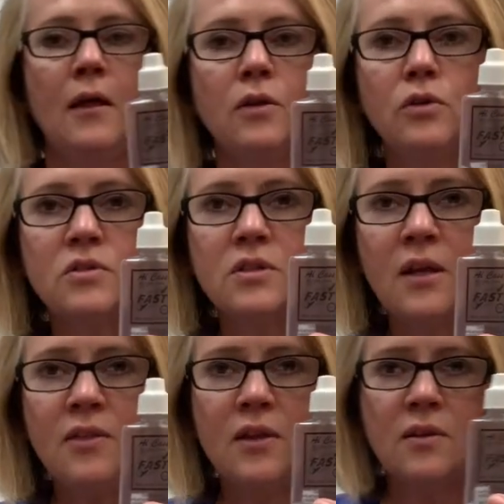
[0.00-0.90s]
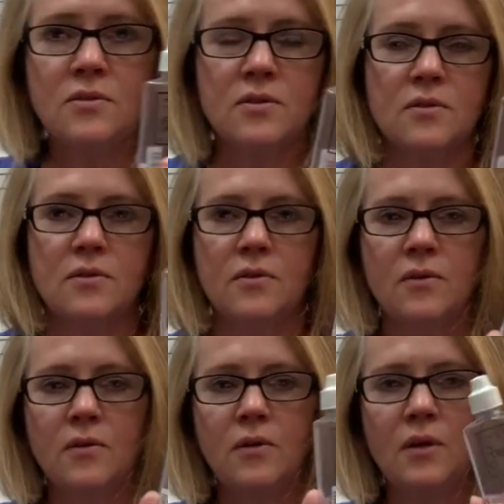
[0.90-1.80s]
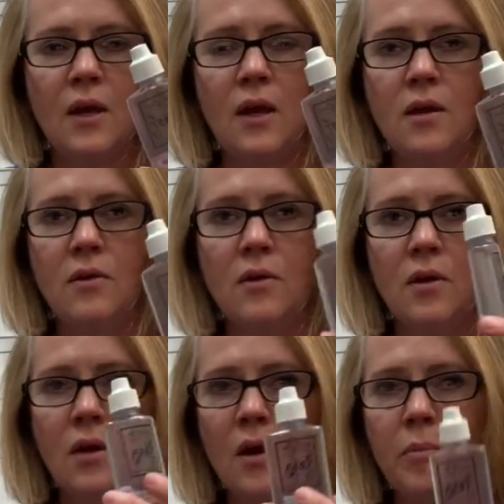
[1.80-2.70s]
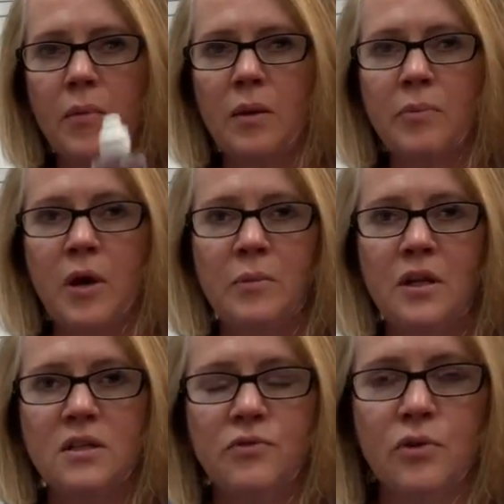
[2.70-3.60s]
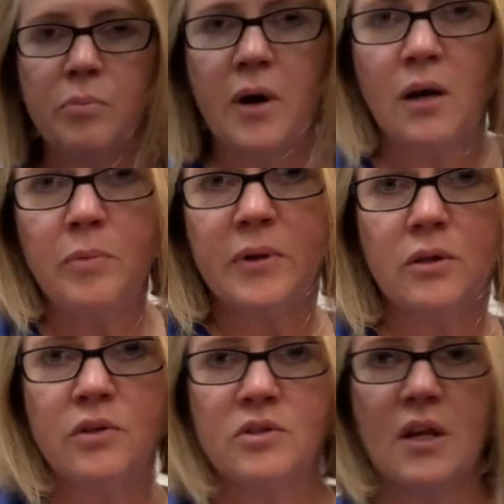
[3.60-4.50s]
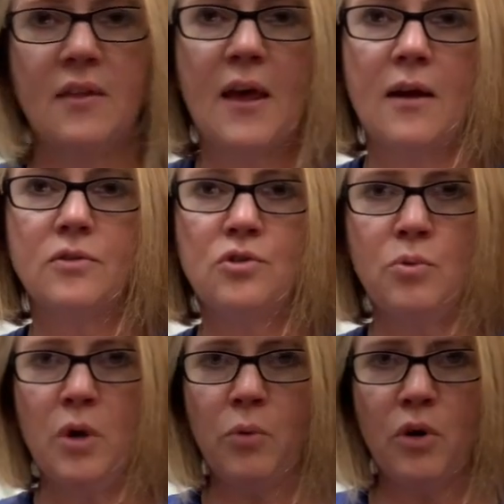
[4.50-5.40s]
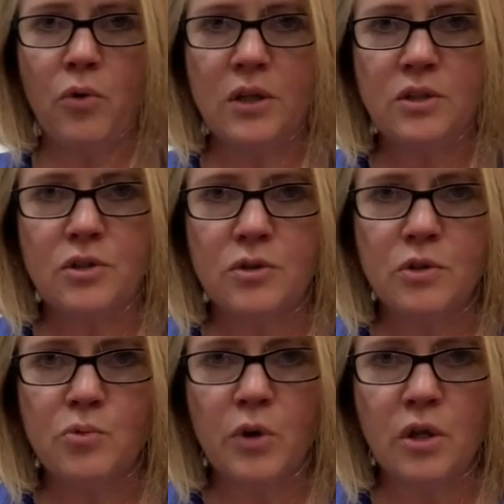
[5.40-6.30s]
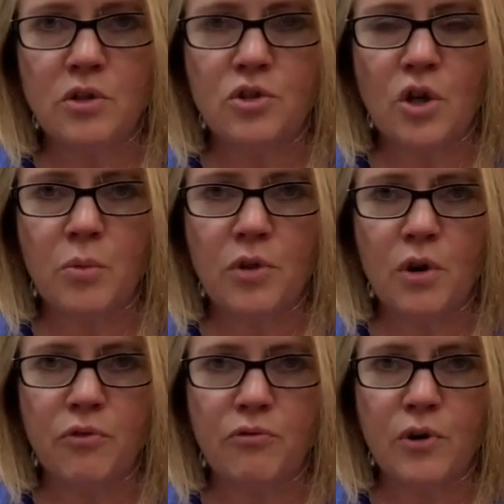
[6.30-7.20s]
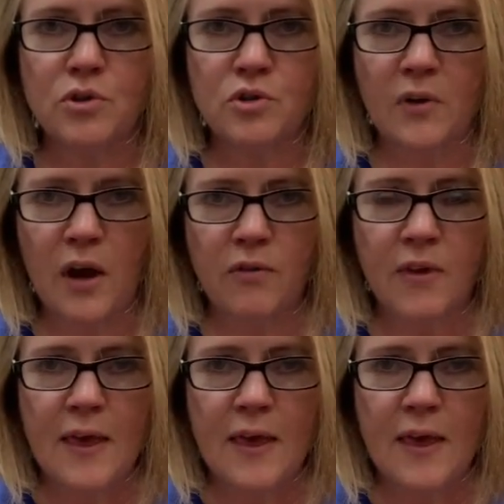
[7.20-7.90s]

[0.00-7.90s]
Looks like this, okay? Might come in a different bottle, but it looks like that. So what we're going to do is we're going to start with our first valve.